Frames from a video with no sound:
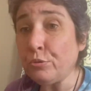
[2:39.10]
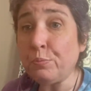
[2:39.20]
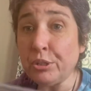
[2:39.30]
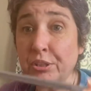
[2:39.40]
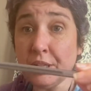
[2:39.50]

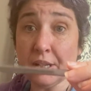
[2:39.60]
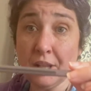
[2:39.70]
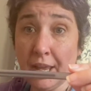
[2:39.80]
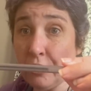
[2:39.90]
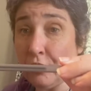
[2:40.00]
put the
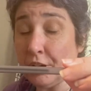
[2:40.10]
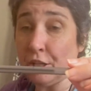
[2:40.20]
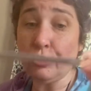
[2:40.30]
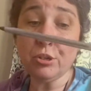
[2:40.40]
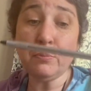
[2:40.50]
clay on it.
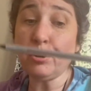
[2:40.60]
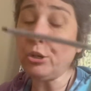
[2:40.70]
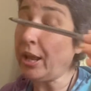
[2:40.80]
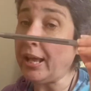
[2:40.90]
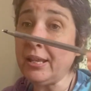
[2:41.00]
You can
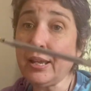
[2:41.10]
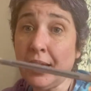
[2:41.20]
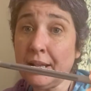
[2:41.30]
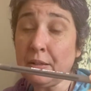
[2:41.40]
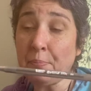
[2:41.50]
put any
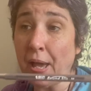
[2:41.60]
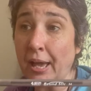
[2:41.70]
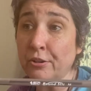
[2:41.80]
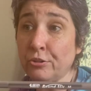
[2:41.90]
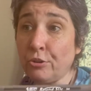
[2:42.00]
kind of
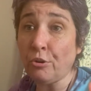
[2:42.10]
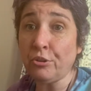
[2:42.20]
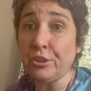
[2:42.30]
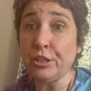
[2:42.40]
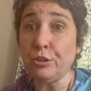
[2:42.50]
pattern
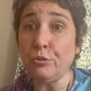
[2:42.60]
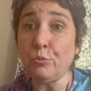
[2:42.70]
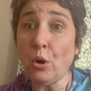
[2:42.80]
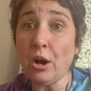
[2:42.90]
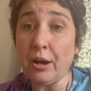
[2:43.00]
on that you
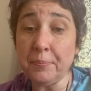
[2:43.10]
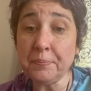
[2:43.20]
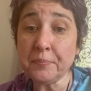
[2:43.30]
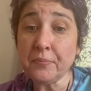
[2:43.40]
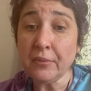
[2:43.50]
want.
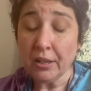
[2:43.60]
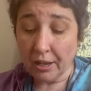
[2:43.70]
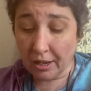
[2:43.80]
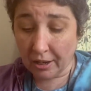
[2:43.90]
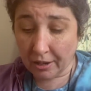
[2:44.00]

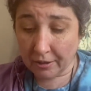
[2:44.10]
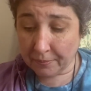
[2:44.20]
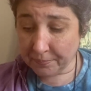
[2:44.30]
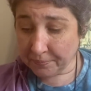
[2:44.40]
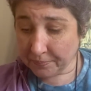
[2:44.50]

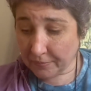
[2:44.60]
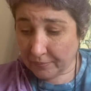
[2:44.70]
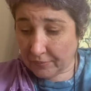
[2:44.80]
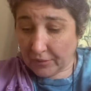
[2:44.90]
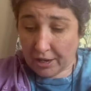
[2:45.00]

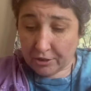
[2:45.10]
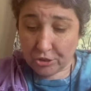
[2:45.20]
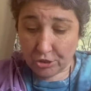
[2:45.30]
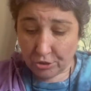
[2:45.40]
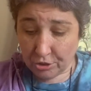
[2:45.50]
I'll
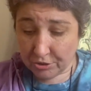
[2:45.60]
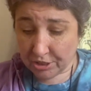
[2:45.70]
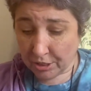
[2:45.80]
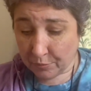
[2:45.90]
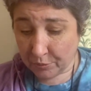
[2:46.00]
show you
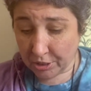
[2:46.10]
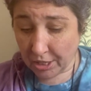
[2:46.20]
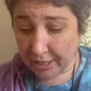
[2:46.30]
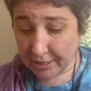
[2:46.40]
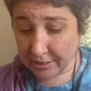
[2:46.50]
some with
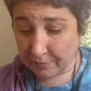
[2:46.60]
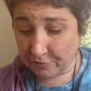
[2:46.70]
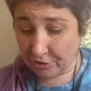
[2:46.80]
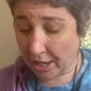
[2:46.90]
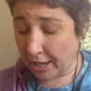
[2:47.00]
like some
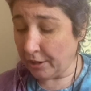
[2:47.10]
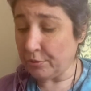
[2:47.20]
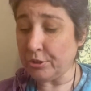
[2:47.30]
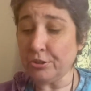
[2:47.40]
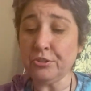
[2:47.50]

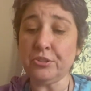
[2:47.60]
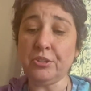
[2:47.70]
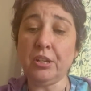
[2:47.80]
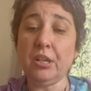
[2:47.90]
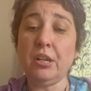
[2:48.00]
flowers.
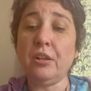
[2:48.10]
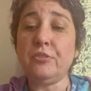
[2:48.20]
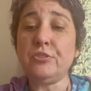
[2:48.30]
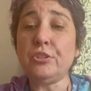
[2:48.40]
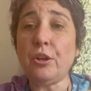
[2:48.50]

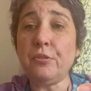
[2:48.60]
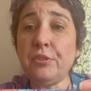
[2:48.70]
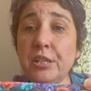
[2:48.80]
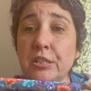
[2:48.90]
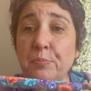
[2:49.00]
So
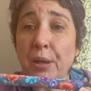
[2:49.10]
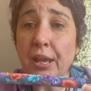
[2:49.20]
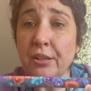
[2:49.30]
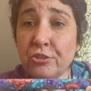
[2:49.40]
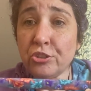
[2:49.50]
this
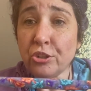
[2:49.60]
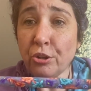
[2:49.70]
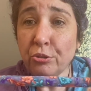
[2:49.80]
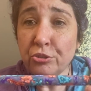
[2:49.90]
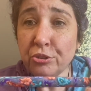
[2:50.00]
pen
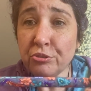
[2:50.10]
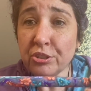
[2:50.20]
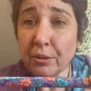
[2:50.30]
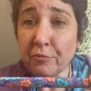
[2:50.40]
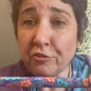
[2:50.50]
shows you
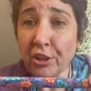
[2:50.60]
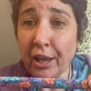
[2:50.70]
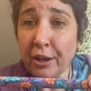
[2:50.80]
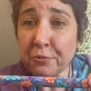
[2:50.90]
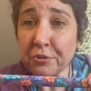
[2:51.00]
some
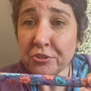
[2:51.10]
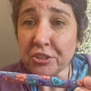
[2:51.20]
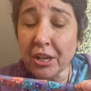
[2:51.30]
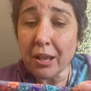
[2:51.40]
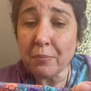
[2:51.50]
flowers
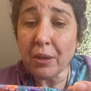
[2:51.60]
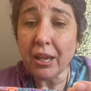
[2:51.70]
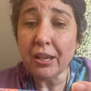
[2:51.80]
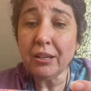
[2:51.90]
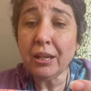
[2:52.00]
that I
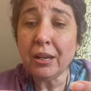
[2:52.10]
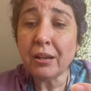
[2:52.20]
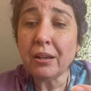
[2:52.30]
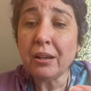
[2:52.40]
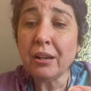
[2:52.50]
made.
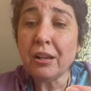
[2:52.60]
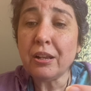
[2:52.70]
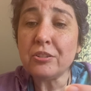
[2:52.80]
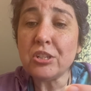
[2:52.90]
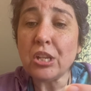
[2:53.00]

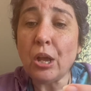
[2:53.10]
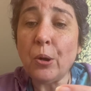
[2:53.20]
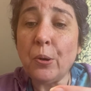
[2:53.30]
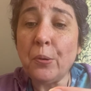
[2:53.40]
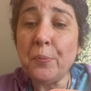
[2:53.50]

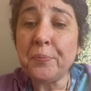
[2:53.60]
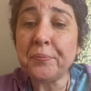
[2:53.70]
So